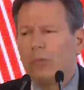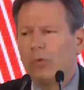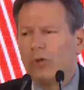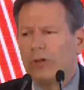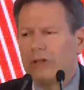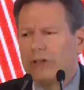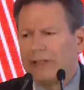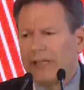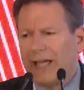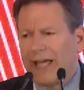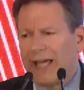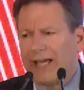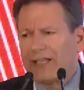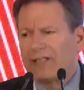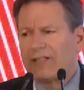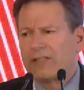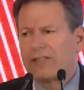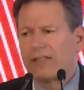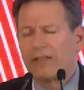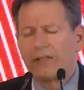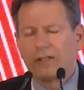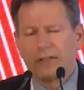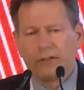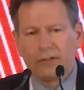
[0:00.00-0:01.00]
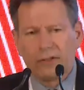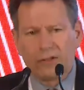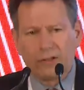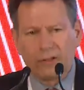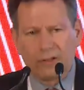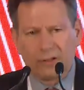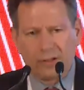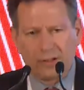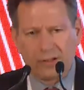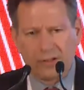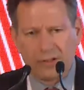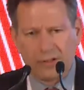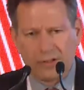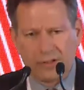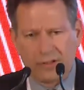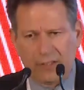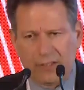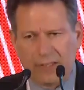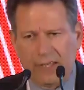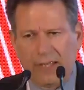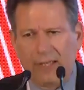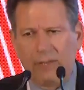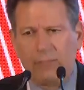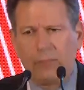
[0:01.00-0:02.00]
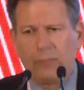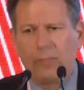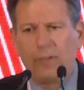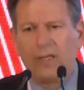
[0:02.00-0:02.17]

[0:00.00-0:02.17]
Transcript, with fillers: will last the longest and,